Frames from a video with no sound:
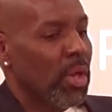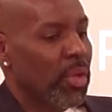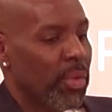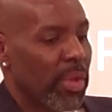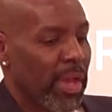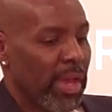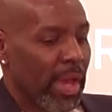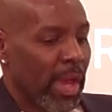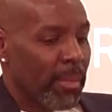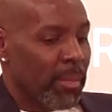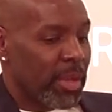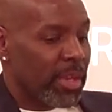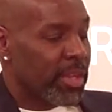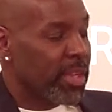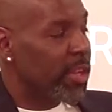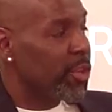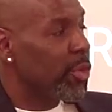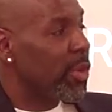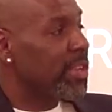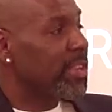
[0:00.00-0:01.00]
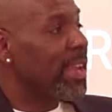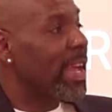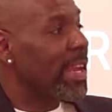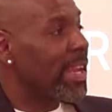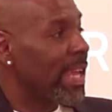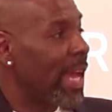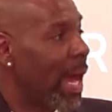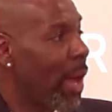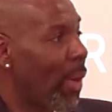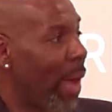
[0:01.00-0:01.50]
Okay, I'm going to tell you
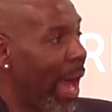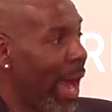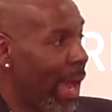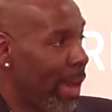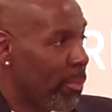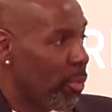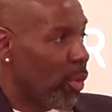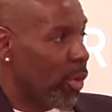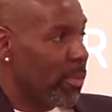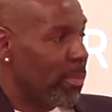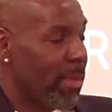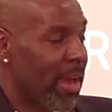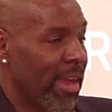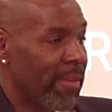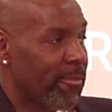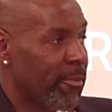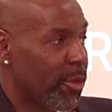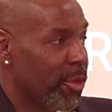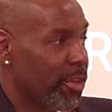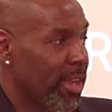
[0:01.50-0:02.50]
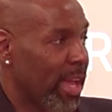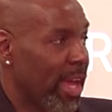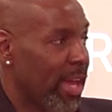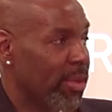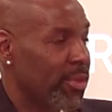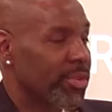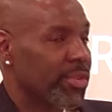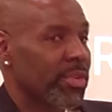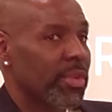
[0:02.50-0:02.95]
exactly how I bought my first house.